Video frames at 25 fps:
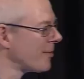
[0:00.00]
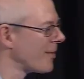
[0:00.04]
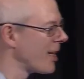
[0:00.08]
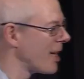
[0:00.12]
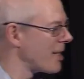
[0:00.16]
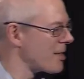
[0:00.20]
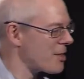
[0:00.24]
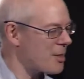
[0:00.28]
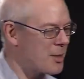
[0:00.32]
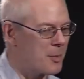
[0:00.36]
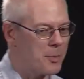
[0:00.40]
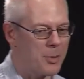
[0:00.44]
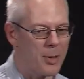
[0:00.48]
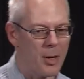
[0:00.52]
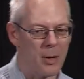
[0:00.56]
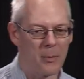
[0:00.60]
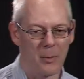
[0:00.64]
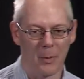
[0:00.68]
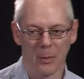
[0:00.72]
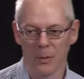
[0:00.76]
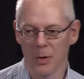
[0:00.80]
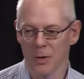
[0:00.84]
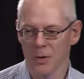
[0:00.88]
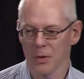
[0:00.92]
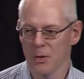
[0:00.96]
That's the
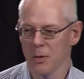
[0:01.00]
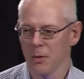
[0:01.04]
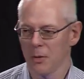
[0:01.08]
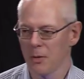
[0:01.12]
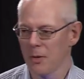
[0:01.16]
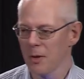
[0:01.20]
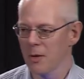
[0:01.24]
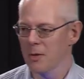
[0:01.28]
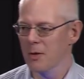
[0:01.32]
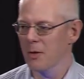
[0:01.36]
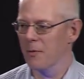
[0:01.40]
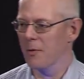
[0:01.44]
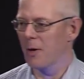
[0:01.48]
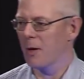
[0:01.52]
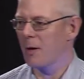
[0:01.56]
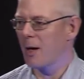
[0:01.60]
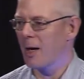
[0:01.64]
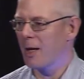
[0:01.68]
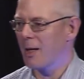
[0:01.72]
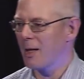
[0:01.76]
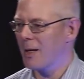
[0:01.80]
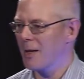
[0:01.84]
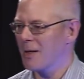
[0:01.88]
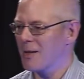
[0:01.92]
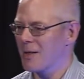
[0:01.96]
problem, because 2/3 of your
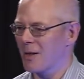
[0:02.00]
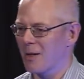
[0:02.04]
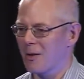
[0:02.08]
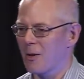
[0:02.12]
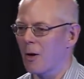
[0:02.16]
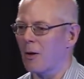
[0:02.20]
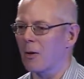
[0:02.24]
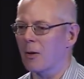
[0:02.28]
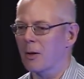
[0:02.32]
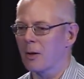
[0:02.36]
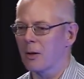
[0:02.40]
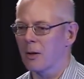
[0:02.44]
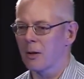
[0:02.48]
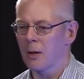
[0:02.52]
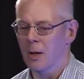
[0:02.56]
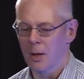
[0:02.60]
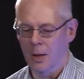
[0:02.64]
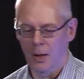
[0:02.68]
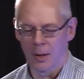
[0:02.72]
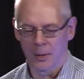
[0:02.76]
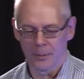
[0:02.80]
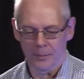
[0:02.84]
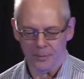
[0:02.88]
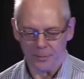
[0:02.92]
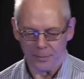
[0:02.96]
ideas are not good.
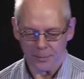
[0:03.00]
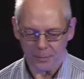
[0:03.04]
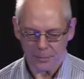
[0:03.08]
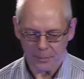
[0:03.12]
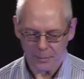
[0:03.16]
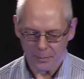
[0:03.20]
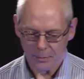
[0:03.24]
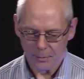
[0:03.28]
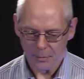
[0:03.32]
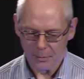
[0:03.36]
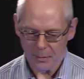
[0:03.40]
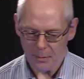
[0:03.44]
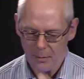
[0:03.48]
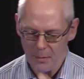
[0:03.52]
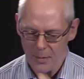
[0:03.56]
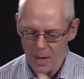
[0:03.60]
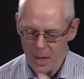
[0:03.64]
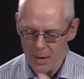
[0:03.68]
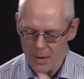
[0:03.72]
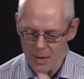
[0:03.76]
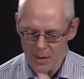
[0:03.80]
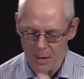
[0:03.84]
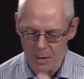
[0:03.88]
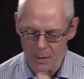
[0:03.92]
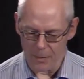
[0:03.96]

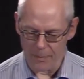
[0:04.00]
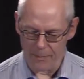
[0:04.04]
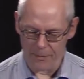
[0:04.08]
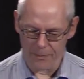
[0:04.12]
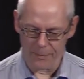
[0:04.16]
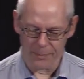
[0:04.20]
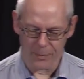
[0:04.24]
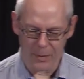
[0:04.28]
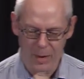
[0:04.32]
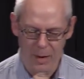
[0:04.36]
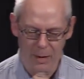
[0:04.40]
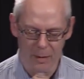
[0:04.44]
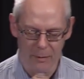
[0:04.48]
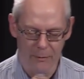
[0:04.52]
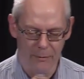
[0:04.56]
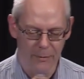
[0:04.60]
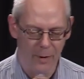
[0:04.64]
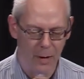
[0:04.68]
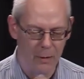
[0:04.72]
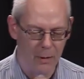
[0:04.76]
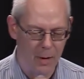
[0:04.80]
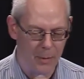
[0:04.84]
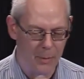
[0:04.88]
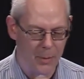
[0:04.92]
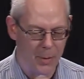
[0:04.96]
So
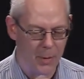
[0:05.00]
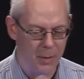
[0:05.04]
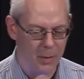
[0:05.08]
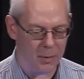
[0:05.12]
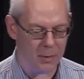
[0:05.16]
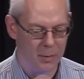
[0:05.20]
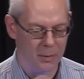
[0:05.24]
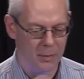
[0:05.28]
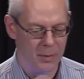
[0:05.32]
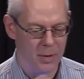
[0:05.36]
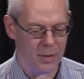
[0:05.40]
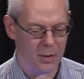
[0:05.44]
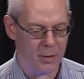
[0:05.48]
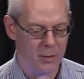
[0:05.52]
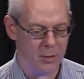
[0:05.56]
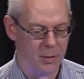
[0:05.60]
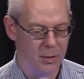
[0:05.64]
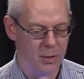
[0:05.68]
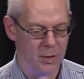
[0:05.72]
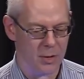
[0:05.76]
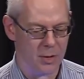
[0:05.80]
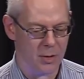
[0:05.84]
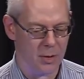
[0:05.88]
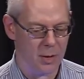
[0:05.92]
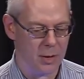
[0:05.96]
very important to
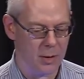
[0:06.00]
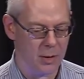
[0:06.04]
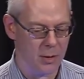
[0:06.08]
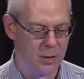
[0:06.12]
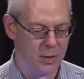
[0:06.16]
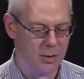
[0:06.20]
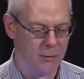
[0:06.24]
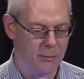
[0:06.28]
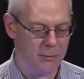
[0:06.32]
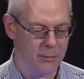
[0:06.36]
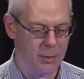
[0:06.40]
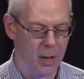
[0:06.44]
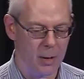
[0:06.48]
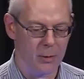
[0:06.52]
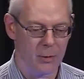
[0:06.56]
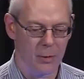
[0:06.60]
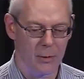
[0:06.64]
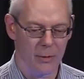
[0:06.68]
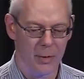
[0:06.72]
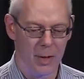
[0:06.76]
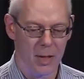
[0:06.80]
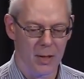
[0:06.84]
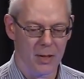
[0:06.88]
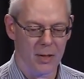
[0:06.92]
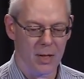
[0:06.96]
just run all
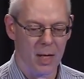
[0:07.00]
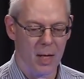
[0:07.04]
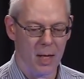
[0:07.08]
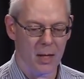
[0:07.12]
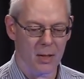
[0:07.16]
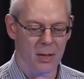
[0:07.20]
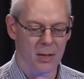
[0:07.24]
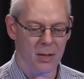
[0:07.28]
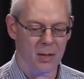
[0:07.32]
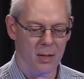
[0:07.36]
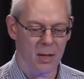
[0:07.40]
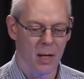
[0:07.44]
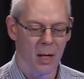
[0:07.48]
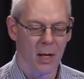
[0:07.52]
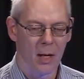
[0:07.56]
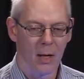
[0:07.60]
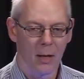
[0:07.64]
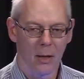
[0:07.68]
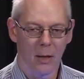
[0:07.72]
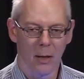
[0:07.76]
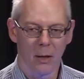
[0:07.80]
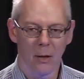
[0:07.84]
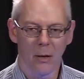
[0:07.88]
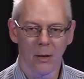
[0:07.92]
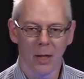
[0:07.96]
these tests.
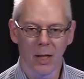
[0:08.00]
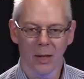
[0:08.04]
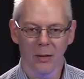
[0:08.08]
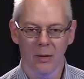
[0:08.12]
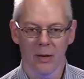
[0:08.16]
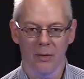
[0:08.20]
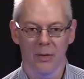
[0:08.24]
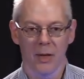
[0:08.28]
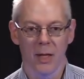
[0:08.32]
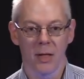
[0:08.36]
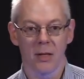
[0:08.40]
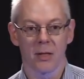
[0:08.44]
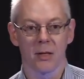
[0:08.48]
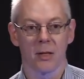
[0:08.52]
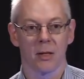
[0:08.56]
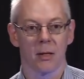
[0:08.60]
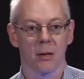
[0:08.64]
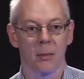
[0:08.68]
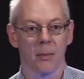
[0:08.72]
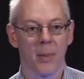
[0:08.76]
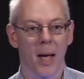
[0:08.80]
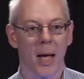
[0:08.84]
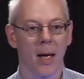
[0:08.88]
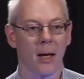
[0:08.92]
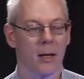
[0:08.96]
Learning the things that are
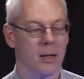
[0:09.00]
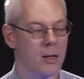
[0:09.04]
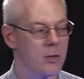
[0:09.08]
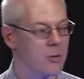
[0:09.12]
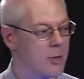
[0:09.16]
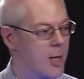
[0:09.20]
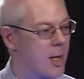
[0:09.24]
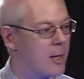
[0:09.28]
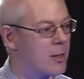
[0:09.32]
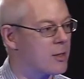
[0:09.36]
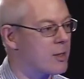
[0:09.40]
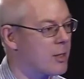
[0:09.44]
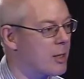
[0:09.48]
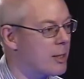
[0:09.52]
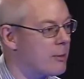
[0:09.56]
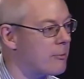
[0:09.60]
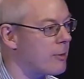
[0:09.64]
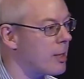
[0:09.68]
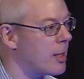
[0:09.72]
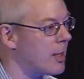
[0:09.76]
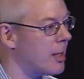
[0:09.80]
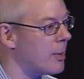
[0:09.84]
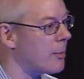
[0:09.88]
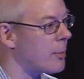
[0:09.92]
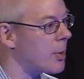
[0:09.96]
bad is actually
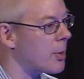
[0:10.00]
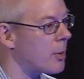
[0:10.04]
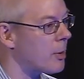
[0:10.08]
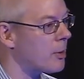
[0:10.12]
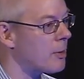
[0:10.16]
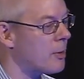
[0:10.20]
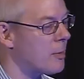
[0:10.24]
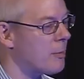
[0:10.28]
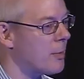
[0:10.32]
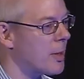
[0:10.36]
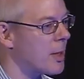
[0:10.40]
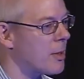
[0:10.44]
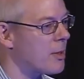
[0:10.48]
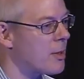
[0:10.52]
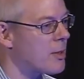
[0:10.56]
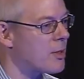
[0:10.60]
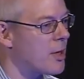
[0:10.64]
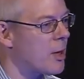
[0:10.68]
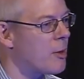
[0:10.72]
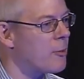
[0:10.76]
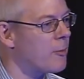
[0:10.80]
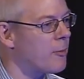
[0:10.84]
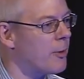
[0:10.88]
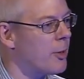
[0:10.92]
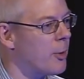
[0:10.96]
really important because
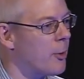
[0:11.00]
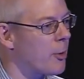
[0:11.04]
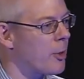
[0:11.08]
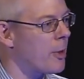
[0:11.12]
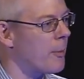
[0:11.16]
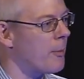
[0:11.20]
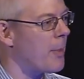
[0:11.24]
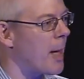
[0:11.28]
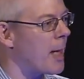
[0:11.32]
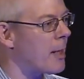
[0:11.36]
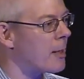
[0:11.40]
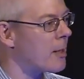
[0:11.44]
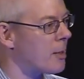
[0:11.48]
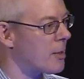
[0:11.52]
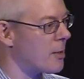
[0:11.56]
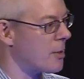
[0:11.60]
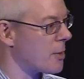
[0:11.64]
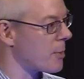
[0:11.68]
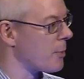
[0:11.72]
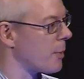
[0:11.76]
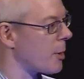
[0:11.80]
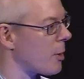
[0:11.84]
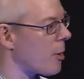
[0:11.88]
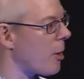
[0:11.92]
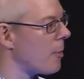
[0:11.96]
hopefully your
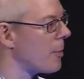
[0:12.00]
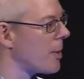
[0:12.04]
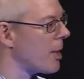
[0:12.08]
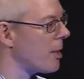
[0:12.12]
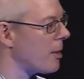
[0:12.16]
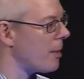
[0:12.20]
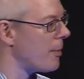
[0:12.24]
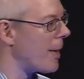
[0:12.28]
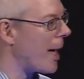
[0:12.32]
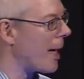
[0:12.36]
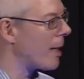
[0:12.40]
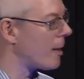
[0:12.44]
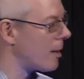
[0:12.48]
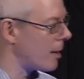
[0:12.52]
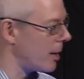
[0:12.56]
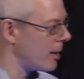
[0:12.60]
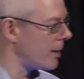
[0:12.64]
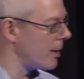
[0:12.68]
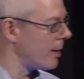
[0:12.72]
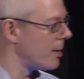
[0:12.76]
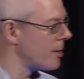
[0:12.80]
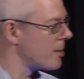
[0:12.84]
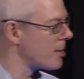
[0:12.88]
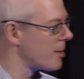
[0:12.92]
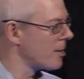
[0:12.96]
competitors will copy the bad
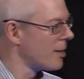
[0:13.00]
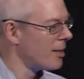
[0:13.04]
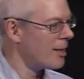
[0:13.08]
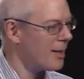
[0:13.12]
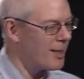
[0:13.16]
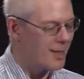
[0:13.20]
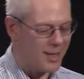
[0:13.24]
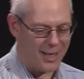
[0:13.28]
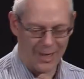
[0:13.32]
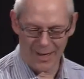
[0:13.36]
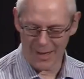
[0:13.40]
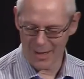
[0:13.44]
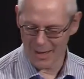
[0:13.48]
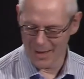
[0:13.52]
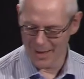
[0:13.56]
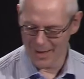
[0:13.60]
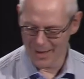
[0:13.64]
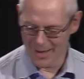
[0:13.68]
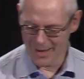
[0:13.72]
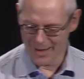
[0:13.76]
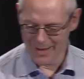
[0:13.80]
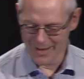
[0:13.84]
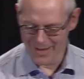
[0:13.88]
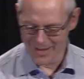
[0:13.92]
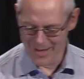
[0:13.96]
ideas.
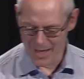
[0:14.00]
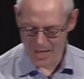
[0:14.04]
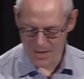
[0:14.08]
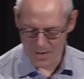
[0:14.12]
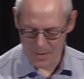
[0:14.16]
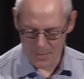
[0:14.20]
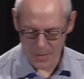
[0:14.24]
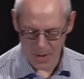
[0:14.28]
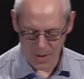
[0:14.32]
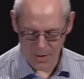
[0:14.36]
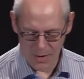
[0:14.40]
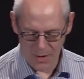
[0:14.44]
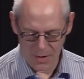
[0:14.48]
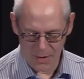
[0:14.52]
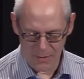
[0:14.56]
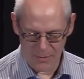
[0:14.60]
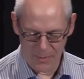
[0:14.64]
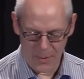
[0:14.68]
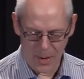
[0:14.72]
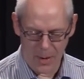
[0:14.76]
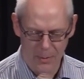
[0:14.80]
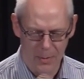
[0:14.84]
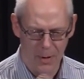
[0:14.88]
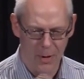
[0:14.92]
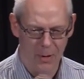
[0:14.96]
And there's a bunch of
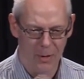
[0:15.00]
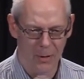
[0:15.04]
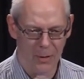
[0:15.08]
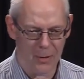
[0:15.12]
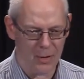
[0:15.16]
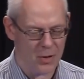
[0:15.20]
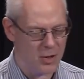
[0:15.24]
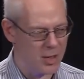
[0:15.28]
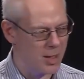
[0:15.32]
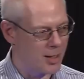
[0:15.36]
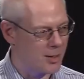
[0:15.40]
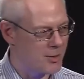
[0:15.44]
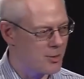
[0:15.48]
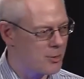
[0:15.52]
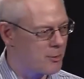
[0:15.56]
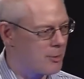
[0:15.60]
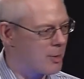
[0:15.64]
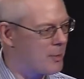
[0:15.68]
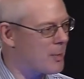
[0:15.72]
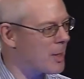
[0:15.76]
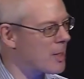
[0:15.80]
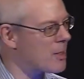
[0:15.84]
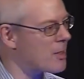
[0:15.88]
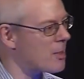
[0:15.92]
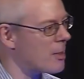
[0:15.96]
people launching
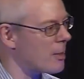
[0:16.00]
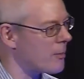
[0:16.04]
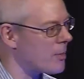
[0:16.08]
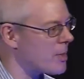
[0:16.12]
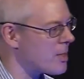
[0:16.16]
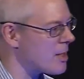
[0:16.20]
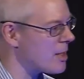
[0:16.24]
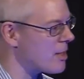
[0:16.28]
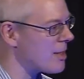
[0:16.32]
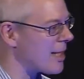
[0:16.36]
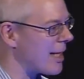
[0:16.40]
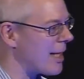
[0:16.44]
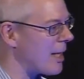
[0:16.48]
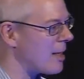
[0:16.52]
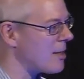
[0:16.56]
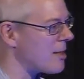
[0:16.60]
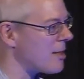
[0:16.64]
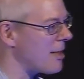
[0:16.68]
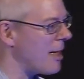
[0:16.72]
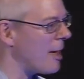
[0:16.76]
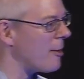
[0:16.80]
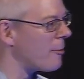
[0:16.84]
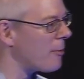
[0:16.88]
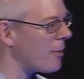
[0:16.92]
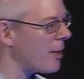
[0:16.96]
streaming services against
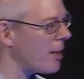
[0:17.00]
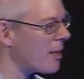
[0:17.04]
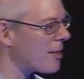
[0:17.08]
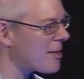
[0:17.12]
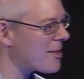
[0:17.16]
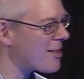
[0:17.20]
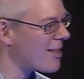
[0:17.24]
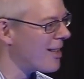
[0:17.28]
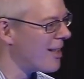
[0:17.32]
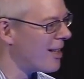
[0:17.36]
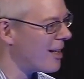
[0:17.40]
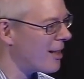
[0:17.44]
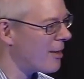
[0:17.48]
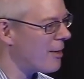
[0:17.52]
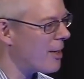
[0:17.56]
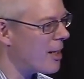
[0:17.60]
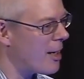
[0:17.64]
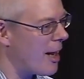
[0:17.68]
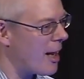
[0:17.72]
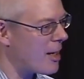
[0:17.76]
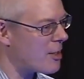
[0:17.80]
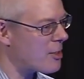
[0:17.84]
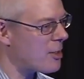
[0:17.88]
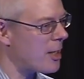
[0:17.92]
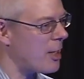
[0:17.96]
Netflix, and
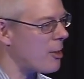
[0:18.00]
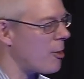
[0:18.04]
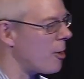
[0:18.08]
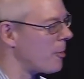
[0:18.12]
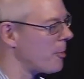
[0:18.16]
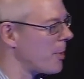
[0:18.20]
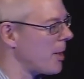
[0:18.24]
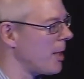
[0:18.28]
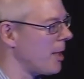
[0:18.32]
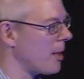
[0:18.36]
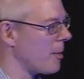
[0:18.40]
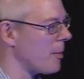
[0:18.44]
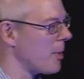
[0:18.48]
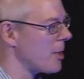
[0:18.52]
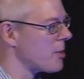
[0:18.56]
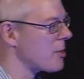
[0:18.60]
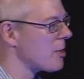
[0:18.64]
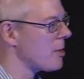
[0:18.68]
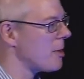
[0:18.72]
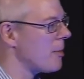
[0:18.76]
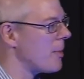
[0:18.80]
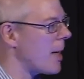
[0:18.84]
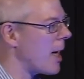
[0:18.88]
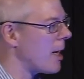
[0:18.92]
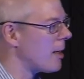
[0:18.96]
they're actually copying a bunch
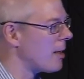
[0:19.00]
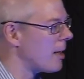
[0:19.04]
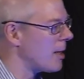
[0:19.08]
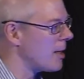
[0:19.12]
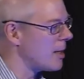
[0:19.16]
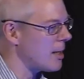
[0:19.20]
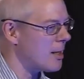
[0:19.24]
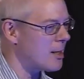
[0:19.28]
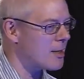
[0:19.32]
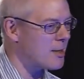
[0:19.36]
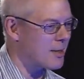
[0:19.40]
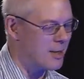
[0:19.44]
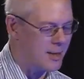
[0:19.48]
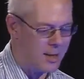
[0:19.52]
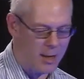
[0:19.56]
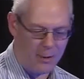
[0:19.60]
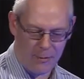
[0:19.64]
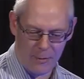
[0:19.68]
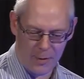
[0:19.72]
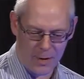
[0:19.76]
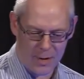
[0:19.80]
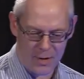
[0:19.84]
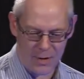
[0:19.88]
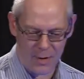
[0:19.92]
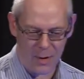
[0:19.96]
of the bad ideas that
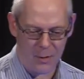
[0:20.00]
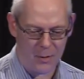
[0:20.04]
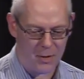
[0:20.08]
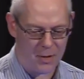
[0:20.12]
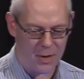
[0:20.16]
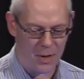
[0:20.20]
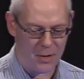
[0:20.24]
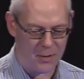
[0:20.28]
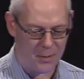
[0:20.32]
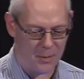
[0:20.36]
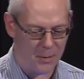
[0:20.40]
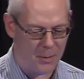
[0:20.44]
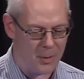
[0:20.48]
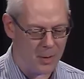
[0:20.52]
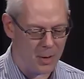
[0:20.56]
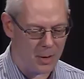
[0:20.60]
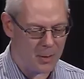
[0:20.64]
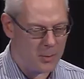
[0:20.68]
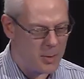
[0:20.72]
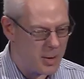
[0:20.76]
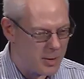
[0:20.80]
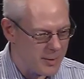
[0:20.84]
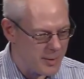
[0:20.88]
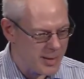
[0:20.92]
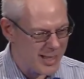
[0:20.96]
Netflix knows doesn't work,
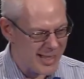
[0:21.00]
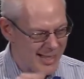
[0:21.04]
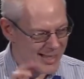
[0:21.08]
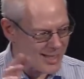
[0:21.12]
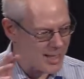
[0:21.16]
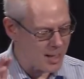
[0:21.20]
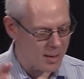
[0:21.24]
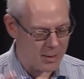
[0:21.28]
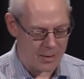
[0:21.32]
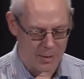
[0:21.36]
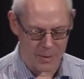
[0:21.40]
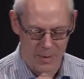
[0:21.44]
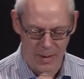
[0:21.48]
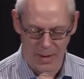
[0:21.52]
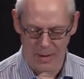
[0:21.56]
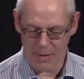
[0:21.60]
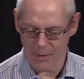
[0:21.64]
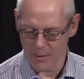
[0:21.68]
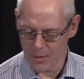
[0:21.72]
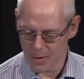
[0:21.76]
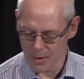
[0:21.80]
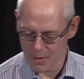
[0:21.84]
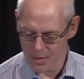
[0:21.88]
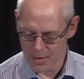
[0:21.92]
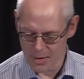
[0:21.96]
but we didn't tell them any
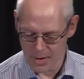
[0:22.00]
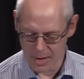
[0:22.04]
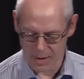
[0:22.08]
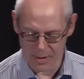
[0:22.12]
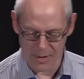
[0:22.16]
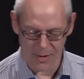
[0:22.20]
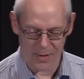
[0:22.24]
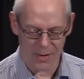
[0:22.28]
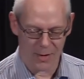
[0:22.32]
of those things.